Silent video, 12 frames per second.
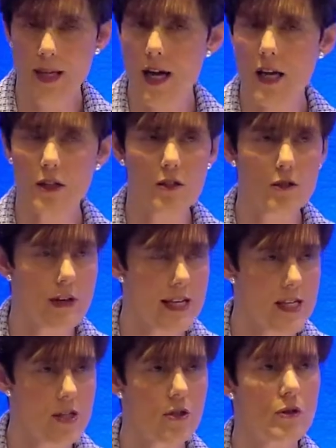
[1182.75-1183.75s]
a
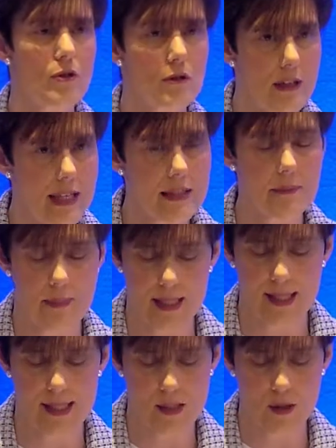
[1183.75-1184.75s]
great many
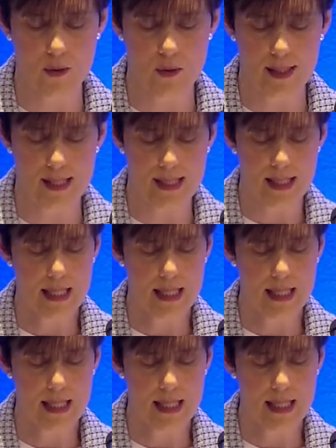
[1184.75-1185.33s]
schools,